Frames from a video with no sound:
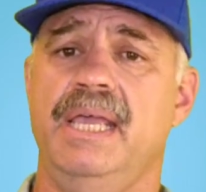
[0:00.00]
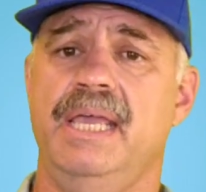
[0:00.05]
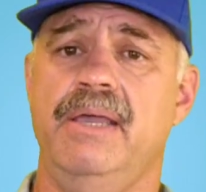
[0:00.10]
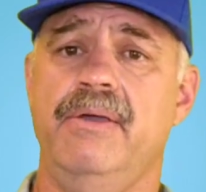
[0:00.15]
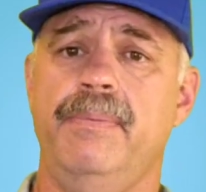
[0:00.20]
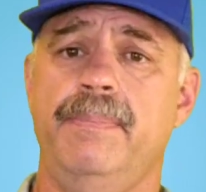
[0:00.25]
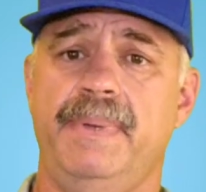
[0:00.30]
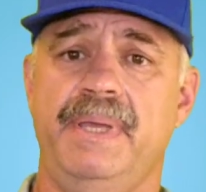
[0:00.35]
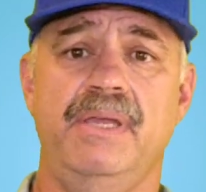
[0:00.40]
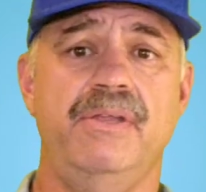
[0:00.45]
it
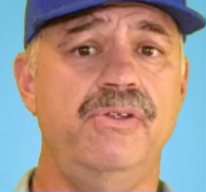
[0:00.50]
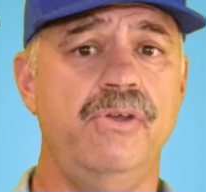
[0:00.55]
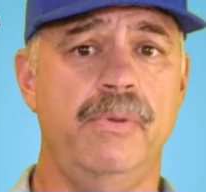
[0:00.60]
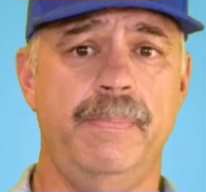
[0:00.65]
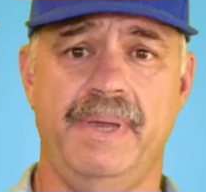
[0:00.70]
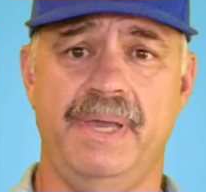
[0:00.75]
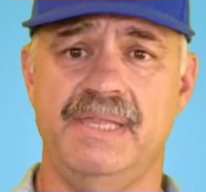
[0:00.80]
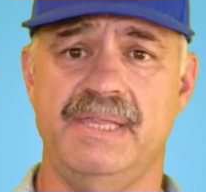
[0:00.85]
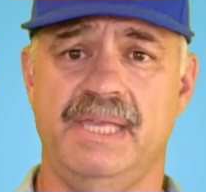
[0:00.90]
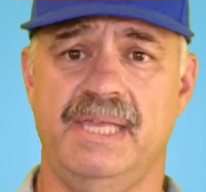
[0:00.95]
would be in your
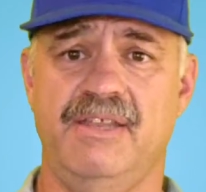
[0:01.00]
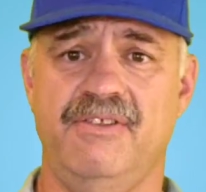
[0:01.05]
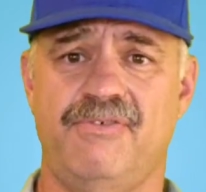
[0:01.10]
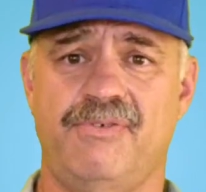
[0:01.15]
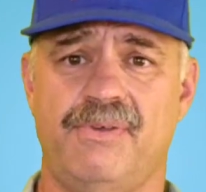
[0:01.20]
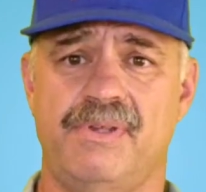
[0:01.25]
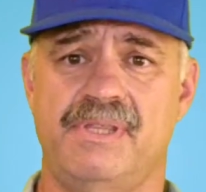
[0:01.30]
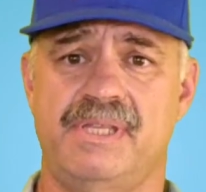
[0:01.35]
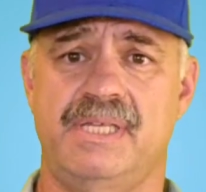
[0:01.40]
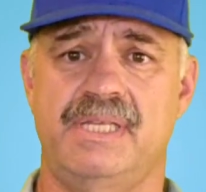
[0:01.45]
best
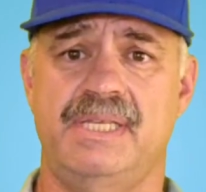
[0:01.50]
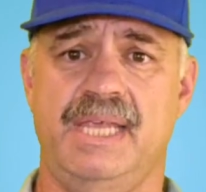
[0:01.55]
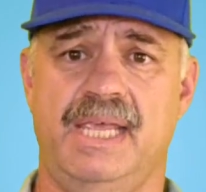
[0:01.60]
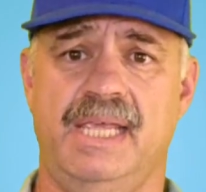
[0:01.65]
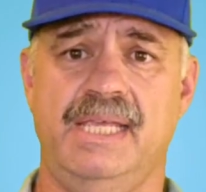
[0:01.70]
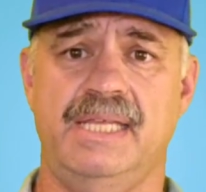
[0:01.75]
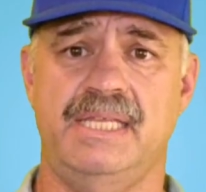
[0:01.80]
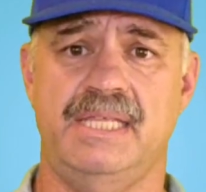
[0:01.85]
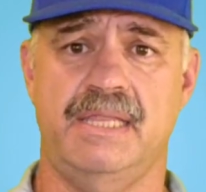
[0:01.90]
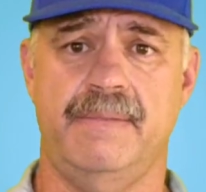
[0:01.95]
interest to
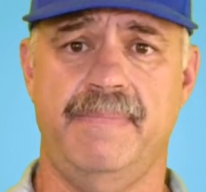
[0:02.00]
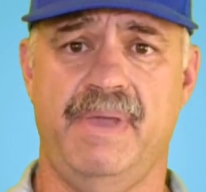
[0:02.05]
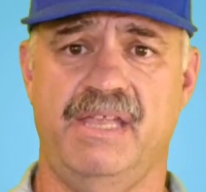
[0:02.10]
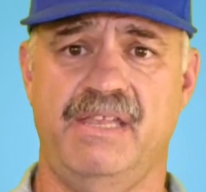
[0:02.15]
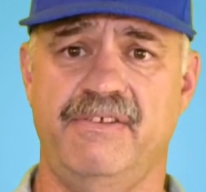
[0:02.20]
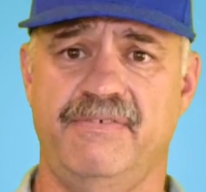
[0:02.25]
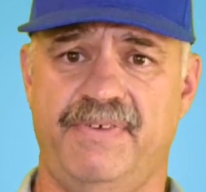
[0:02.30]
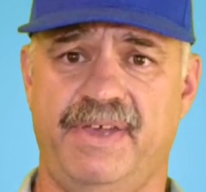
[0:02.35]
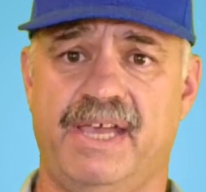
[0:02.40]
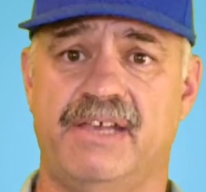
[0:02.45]
take it to the
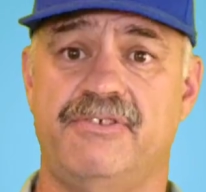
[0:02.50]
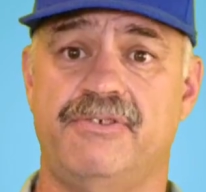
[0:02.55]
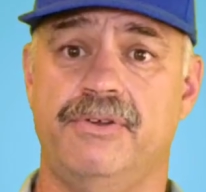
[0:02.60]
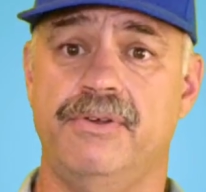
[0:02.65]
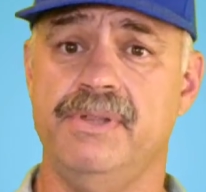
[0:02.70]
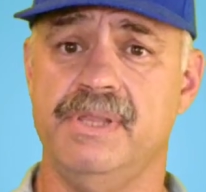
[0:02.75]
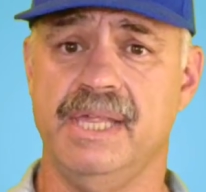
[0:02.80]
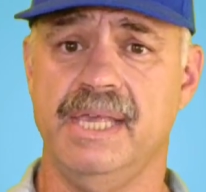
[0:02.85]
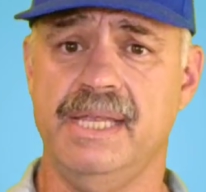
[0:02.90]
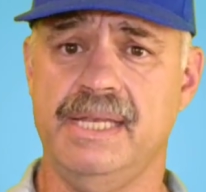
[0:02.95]

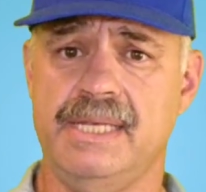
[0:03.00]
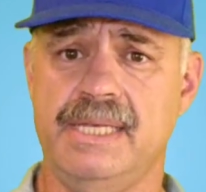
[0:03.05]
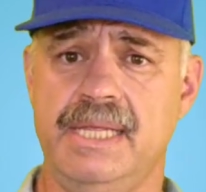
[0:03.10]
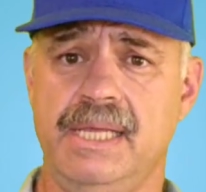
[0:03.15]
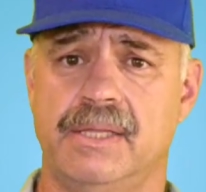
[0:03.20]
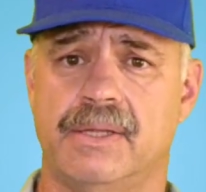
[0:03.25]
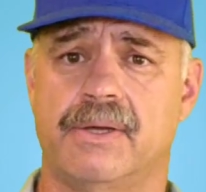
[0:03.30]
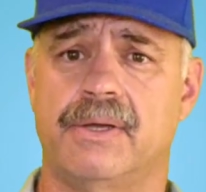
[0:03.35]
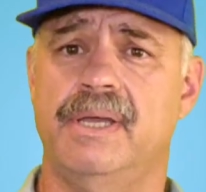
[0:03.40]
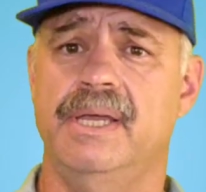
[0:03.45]
manufacturer slant
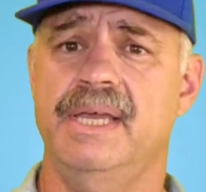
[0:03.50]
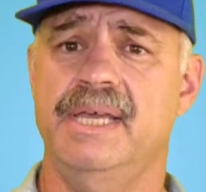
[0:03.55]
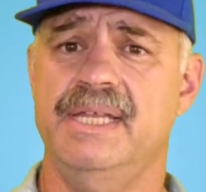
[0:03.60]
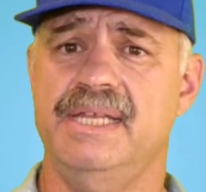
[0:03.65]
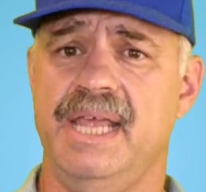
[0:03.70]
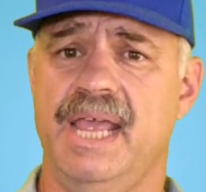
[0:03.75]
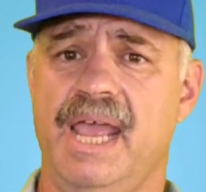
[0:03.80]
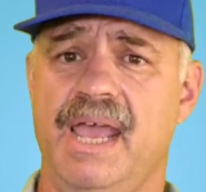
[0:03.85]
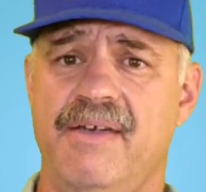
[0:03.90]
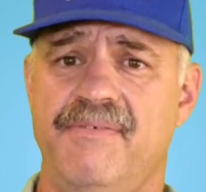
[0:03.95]
dealer
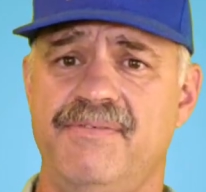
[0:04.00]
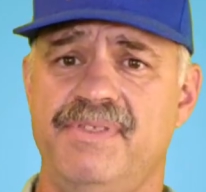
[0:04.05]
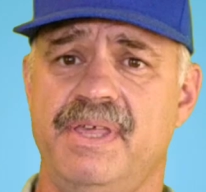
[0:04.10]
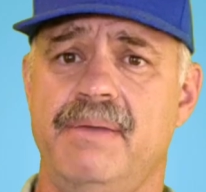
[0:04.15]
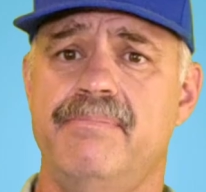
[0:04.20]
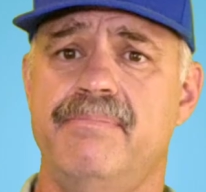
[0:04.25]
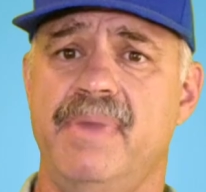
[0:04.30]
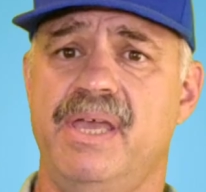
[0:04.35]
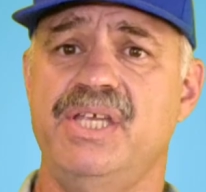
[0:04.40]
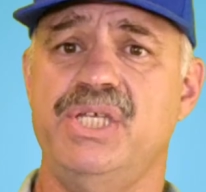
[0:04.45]
to have
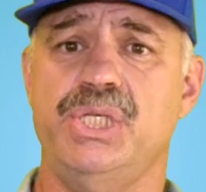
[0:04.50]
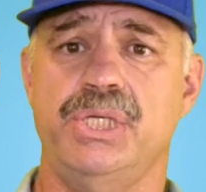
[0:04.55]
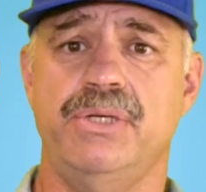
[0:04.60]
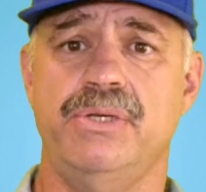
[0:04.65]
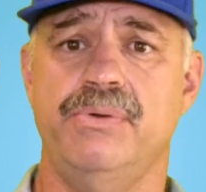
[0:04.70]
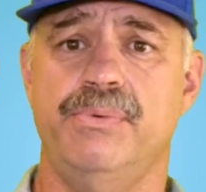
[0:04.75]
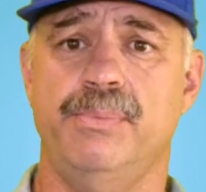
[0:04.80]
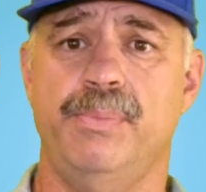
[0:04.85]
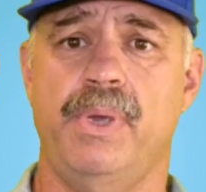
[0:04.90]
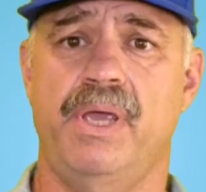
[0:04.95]
them measure
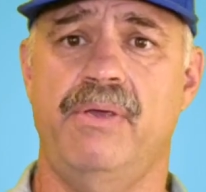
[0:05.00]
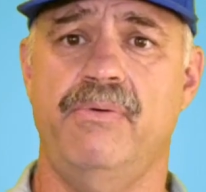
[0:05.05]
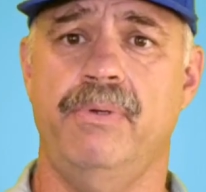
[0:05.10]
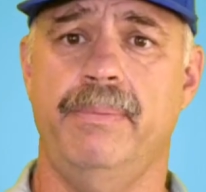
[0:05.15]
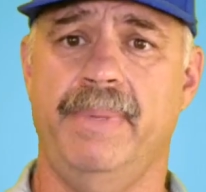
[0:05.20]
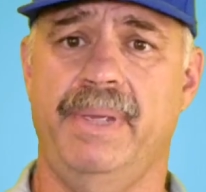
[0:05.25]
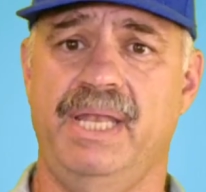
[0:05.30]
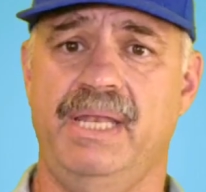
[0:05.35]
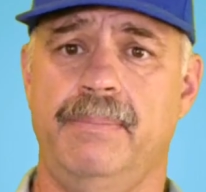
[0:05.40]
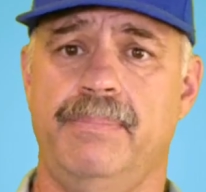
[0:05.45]
your
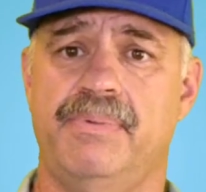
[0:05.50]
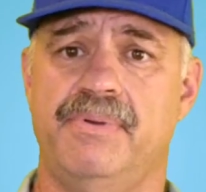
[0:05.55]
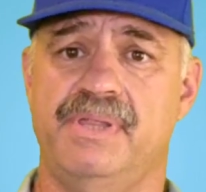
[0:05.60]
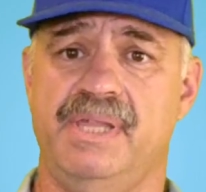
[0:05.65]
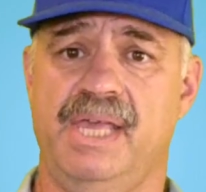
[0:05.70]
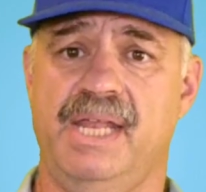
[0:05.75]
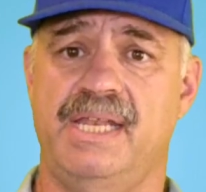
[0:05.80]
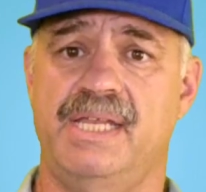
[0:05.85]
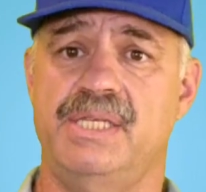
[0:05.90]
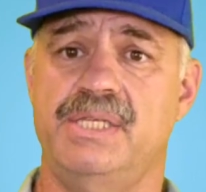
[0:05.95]
remaining
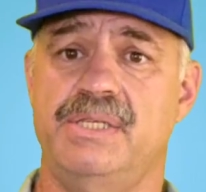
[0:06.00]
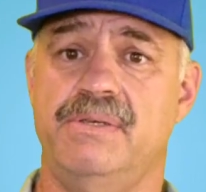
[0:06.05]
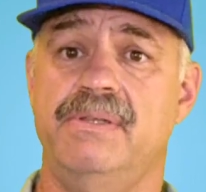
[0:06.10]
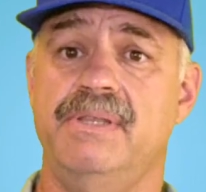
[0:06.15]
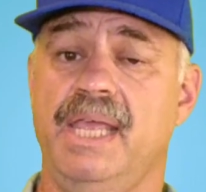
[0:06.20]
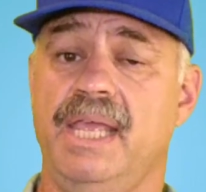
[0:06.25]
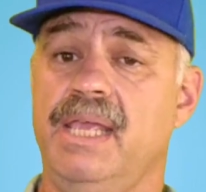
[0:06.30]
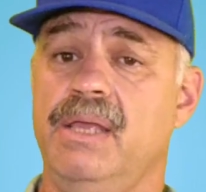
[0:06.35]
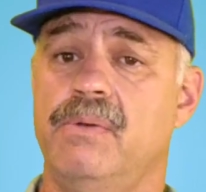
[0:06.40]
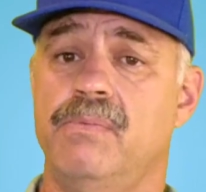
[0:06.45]
percentage so
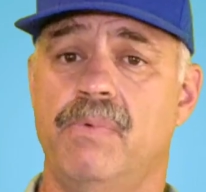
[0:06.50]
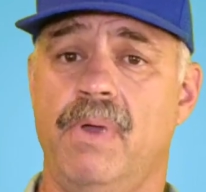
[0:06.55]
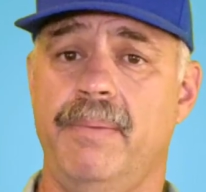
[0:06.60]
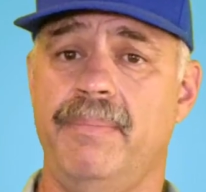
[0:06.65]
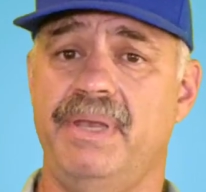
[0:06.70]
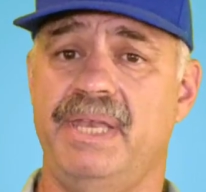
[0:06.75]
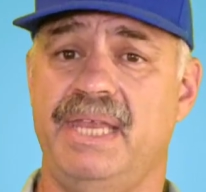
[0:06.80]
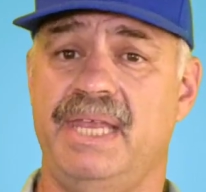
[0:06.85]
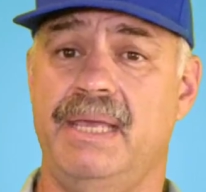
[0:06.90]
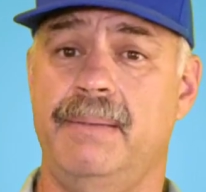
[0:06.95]
that they can
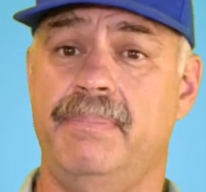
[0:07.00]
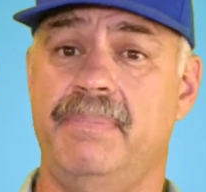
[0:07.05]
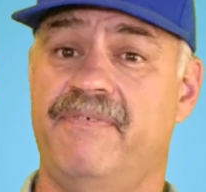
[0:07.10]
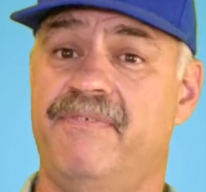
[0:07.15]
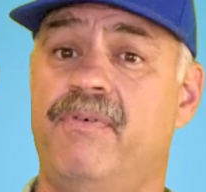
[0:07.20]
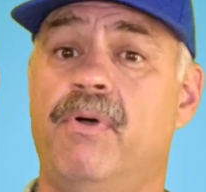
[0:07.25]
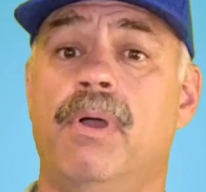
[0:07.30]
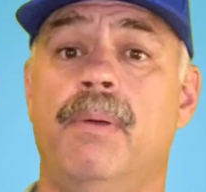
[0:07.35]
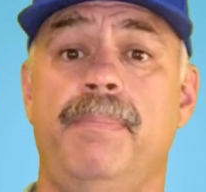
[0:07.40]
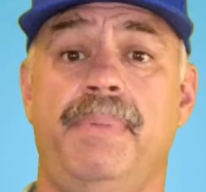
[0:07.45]
remedy it
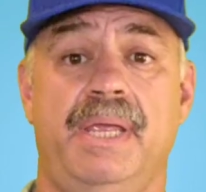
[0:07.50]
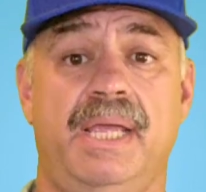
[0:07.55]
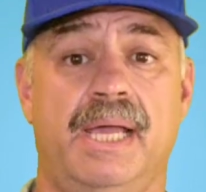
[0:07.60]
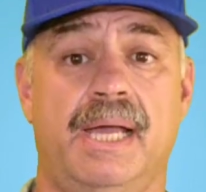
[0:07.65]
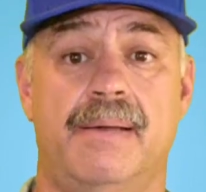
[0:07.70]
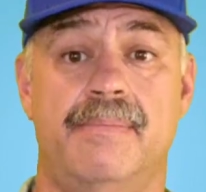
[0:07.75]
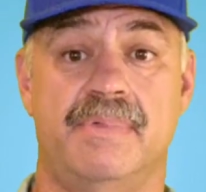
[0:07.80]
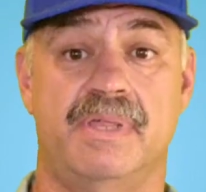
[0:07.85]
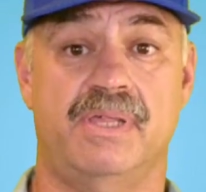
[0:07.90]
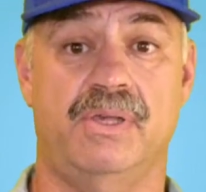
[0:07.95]
before it
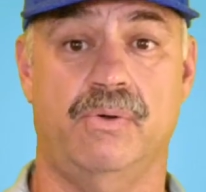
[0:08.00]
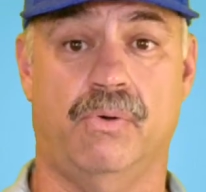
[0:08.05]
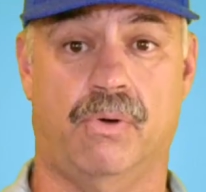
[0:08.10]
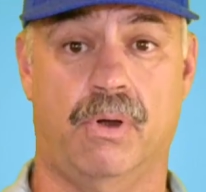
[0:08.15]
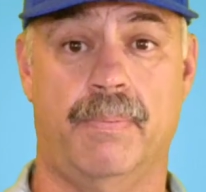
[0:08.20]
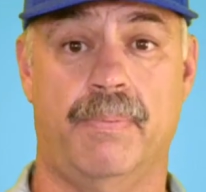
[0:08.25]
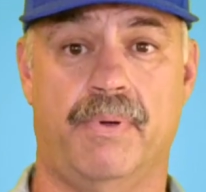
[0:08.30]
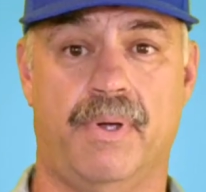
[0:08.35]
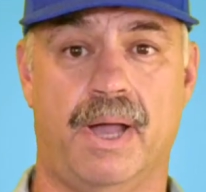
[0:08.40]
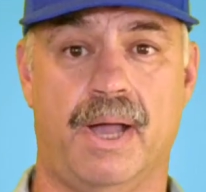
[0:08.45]
becomes
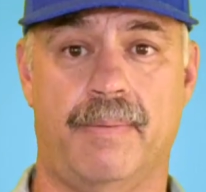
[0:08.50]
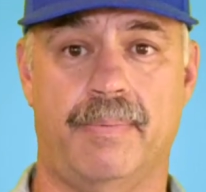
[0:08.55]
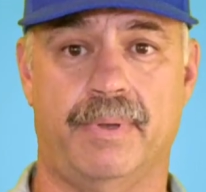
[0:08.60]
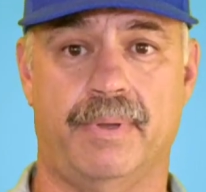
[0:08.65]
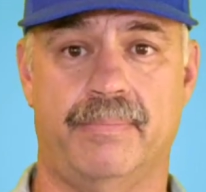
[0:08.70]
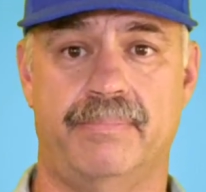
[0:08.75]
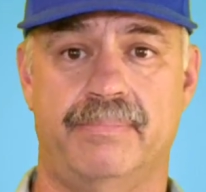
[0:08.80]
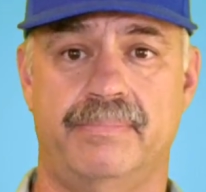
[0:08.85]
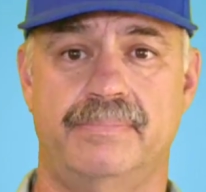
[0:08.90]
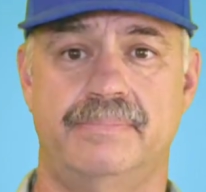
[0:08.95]
your
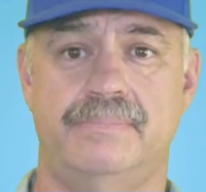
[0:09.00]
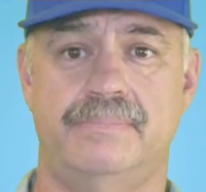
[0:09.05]
problem.